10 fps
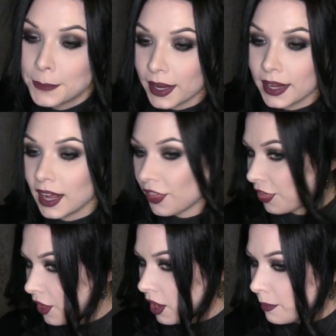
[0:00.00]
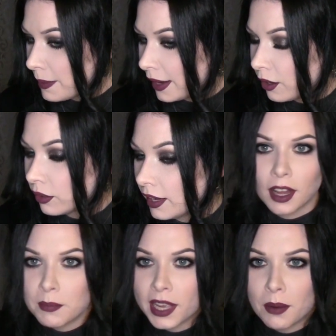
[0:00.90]
But I thought about
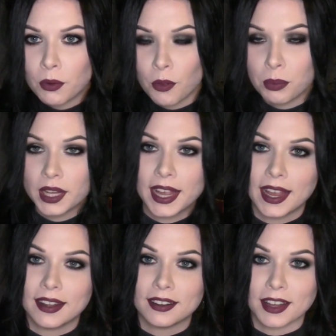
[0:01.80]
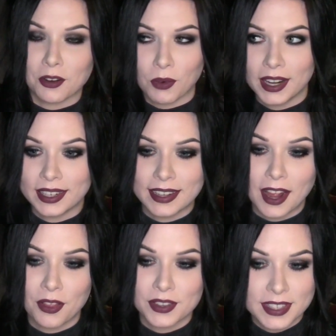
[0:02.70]
coming up with a plan and like writing
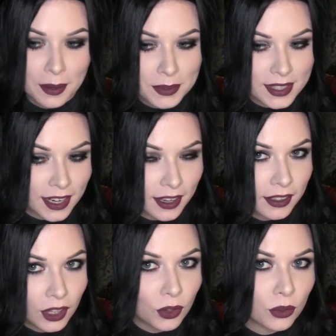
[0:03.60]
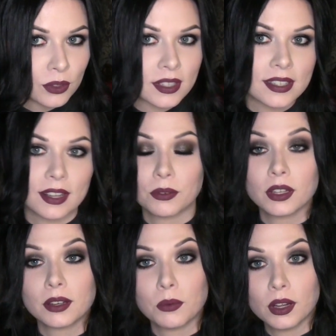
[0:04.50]
down the steps that I use because I
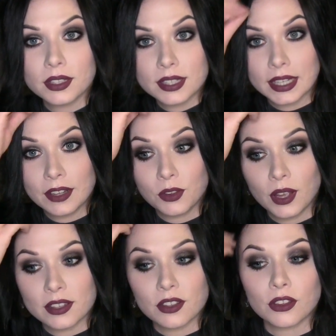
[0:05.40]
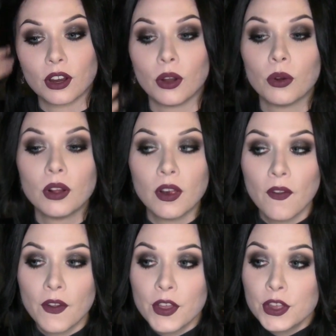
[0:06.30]
really want to give you guys a thorough
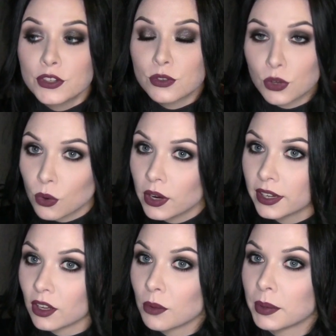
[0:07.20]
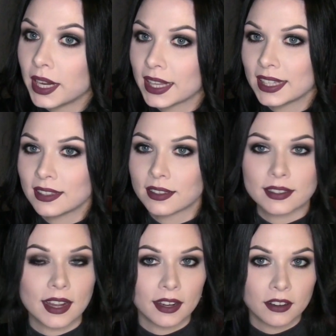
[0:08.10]
tutorial, but I think that
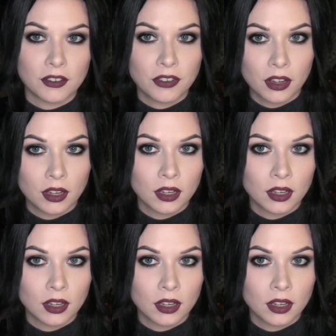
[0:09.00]
that's kind of